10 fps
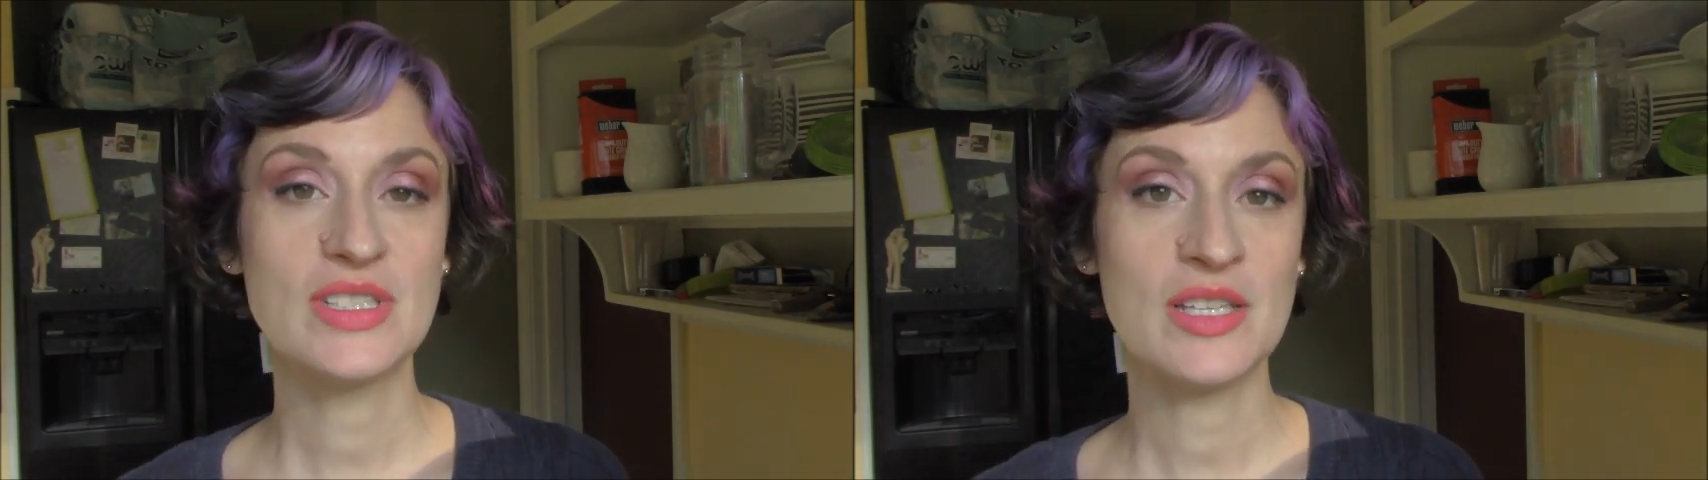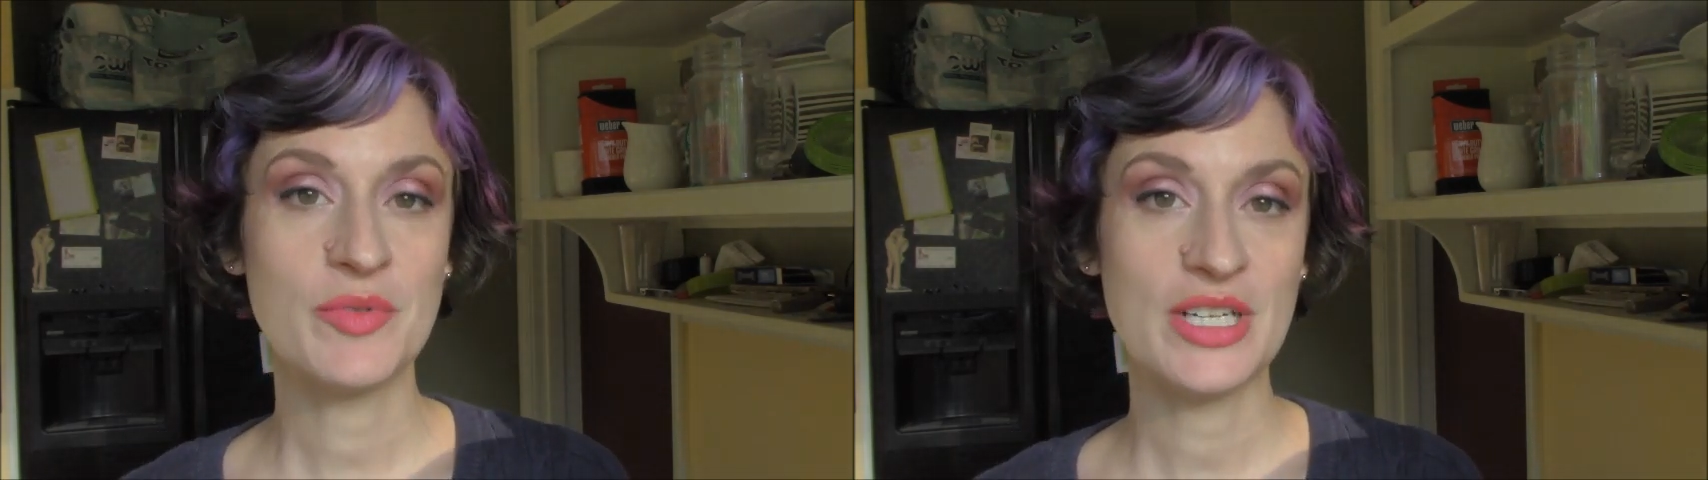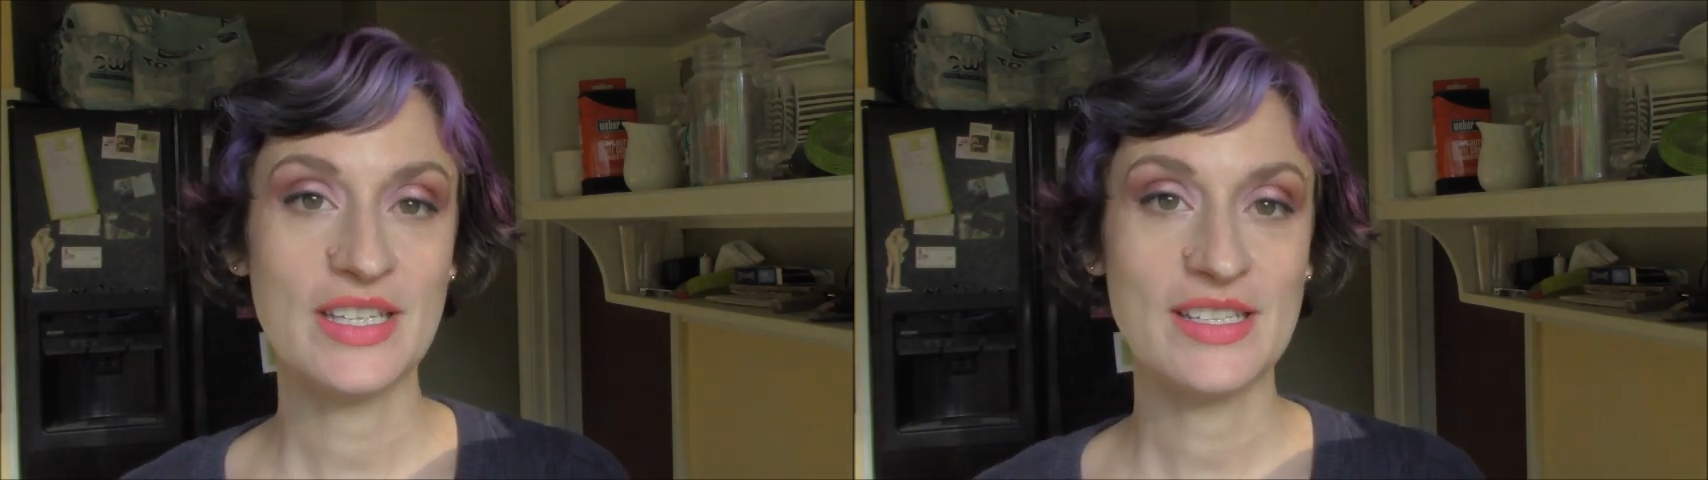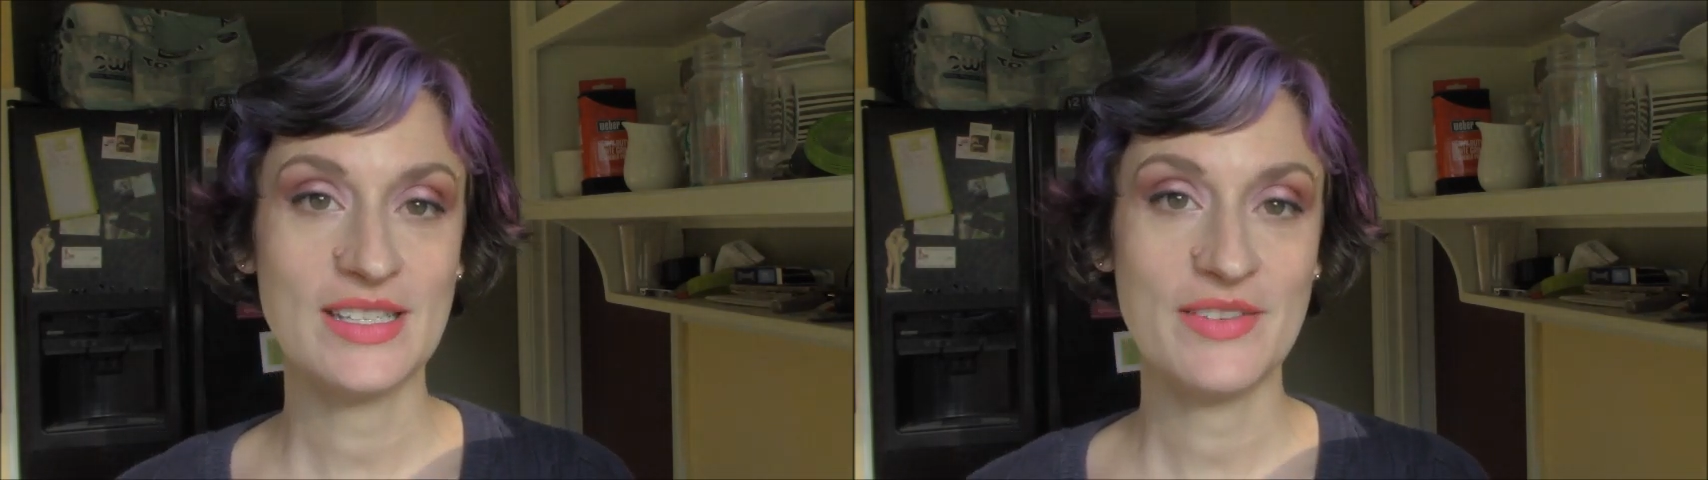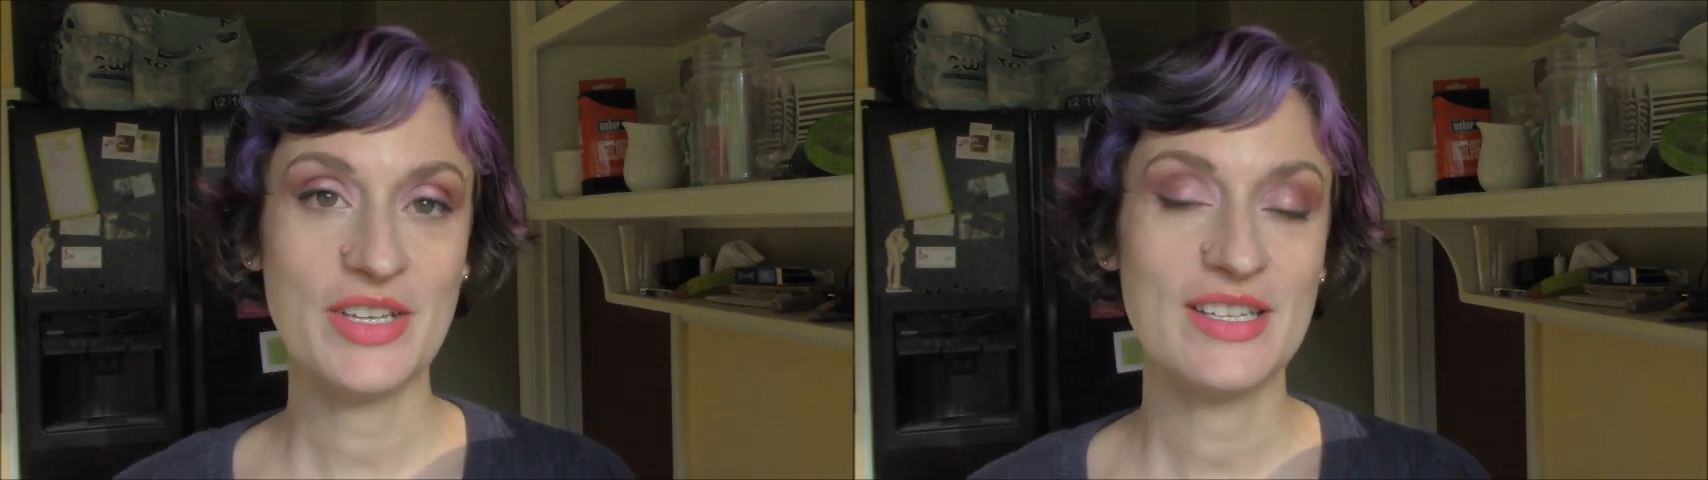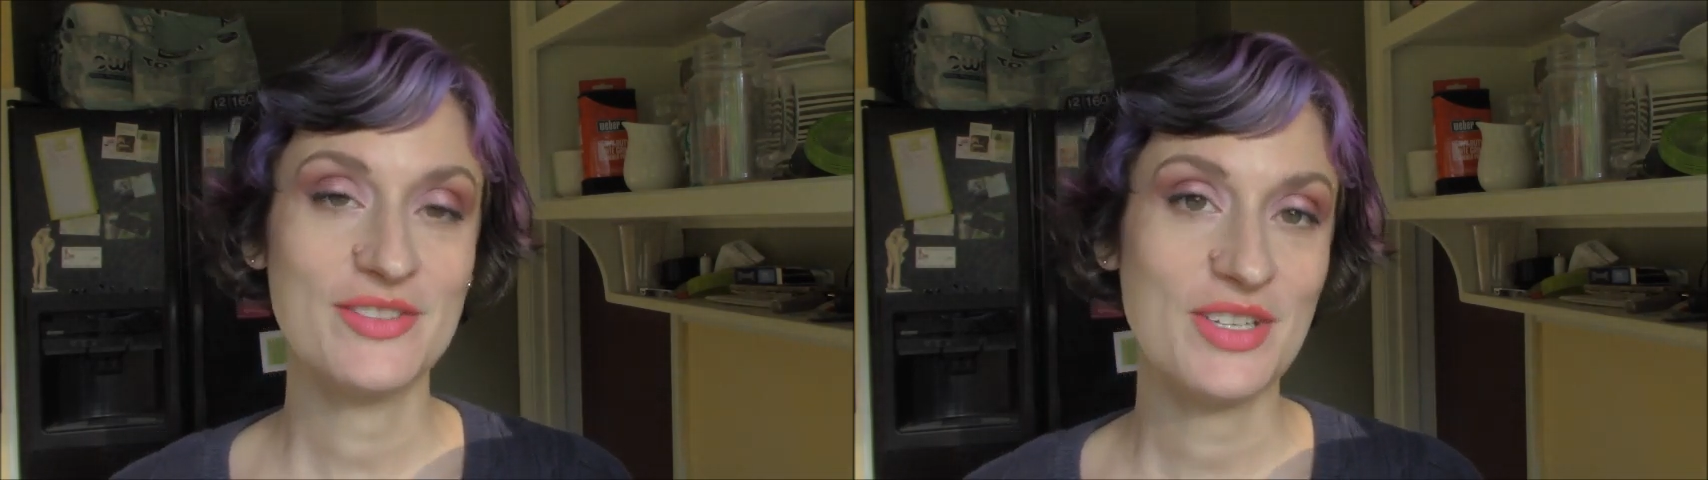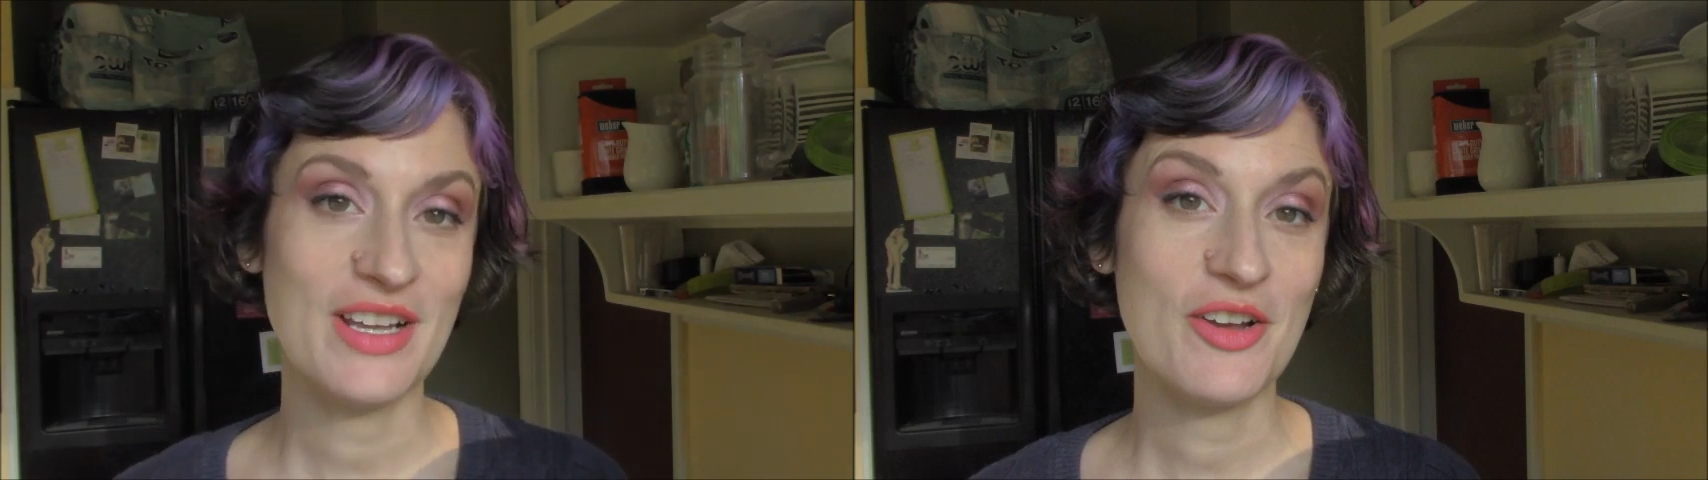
celebrated Thanksgiving yesterday,